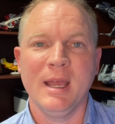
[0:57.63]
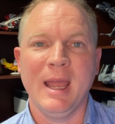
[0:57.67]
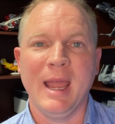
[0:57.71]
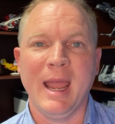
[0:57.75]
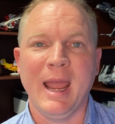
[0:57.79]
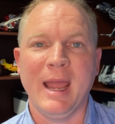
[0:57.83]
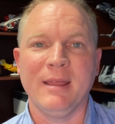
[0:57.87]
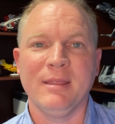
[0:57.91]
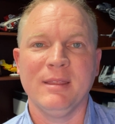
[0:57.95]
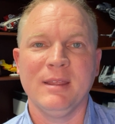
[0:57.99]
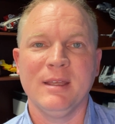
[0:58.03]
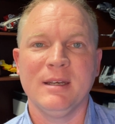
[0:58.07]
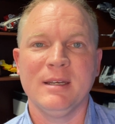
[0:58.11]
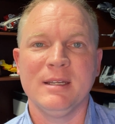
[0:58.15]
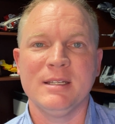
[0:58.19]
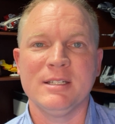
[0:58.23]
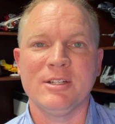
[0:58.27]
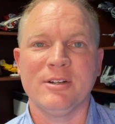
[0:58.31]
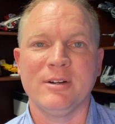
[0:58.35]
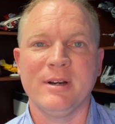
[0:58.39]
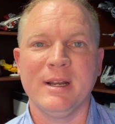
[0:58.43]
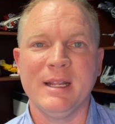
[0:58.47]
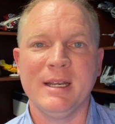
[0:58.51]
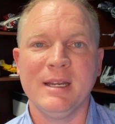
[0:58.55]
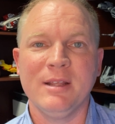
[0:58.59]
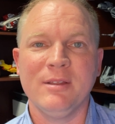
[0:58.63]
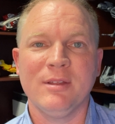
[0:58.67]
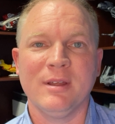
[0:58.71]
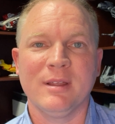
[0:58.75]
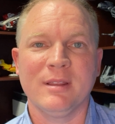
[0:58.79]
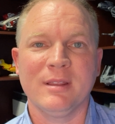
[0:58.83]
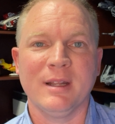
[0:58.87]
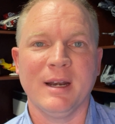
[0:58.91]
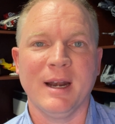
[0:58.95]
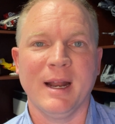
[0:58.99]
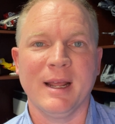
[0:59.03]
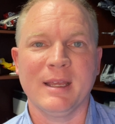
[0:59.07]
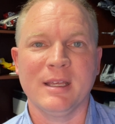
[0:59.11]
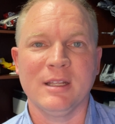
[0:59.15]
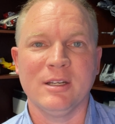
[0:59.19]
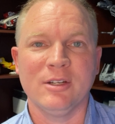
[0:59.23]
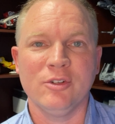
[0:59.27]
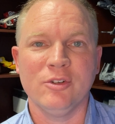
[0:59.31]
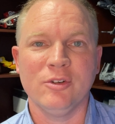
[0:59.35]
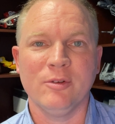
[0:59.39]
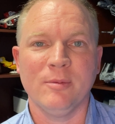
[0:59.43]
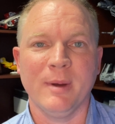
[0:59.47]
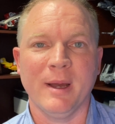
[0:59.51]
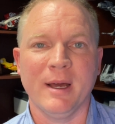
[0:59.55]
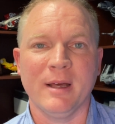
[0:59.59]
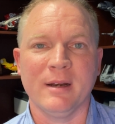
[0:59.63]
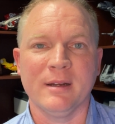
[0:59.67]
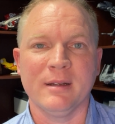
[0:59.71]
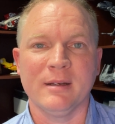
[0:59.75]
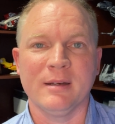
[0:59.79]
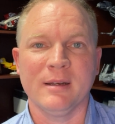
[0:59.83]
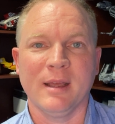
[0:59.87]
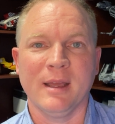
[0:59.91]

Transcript: And then is there anything that I can do about it?